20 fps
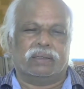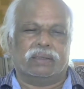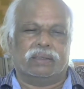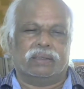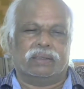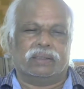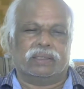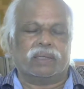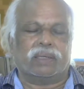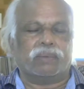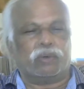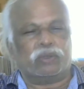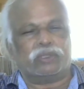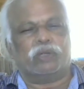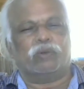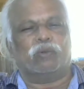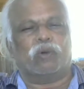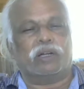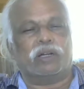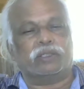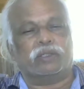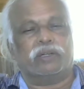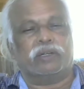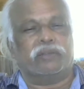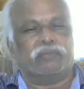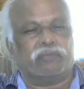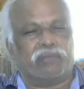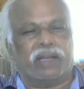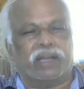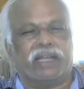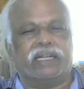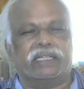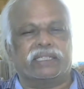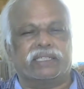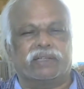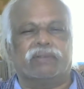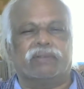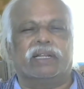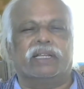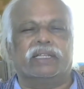Suppose you want to define
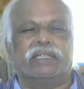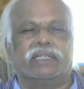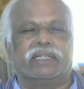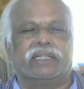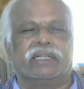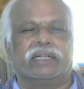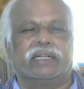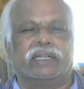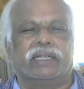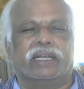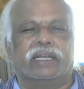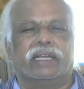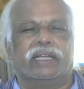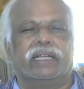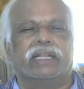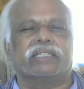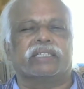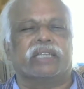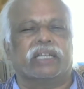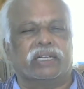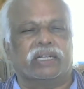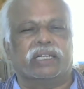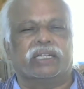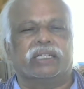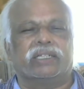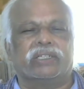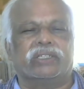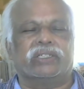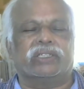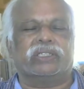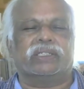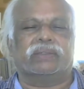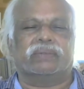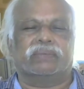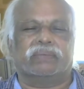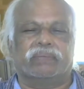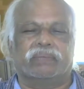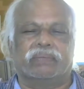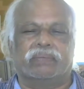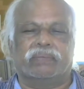civil engineering in a sentence.
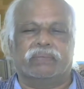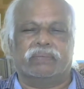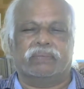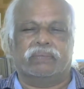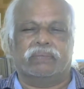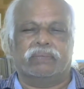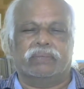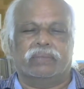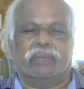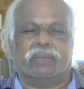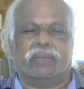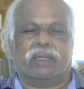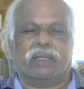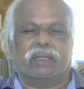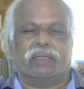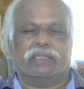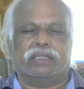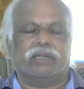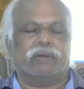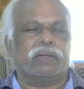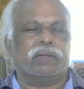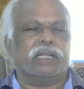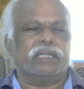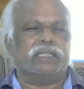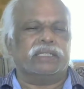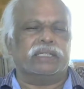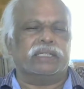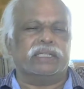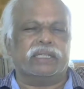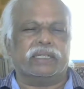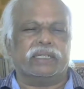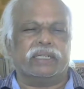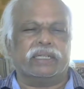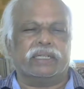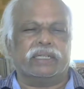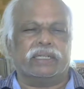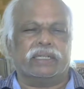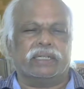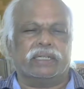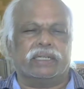Civil
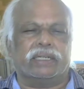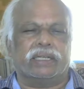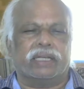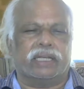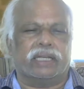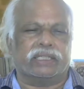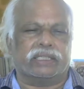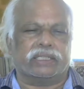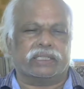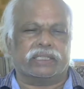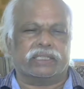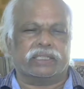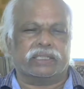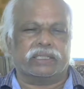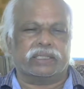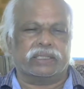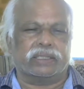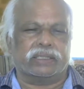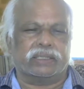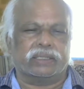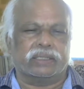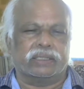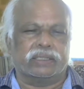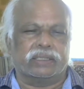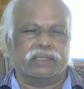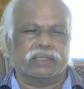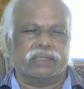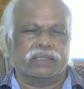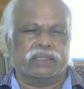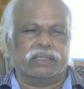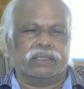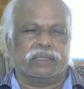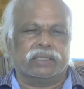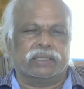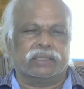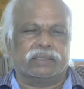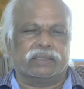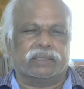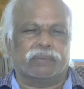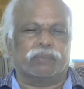engineering is
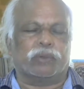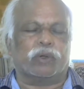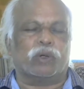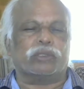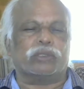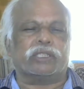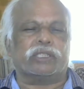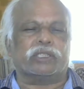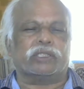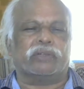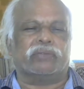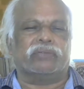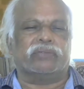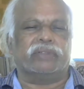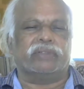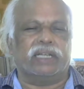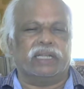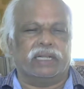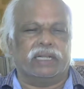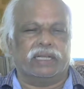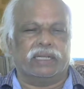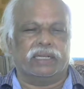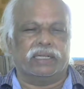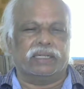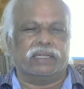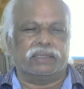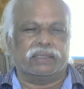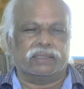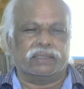the process of dealing